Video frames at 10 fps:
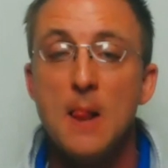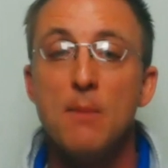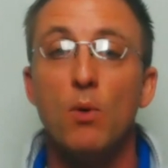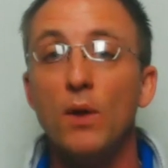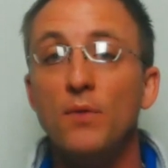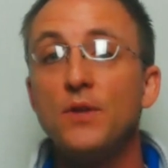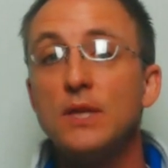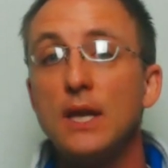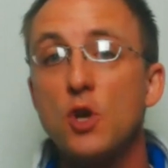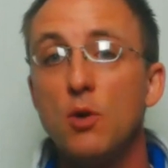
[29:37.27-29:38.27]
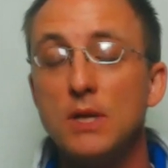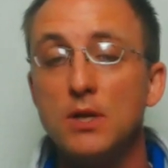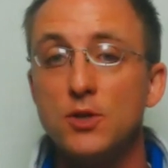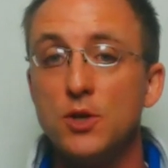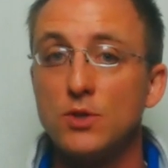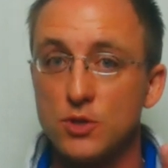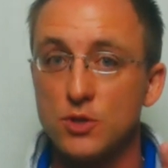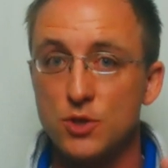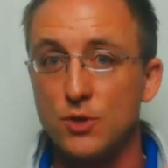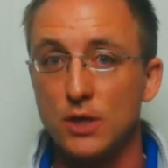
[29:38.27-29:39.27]
But one thing they told me to do is there's
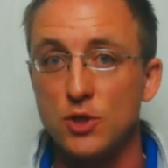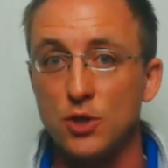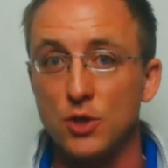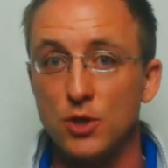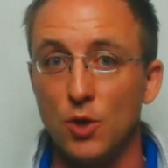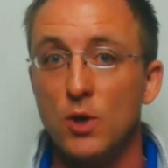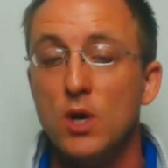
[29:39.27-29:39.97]
2 things you can do.